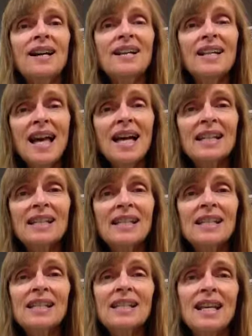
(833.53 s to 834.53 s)

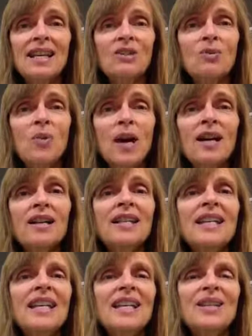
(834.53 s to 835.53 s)
classes as well,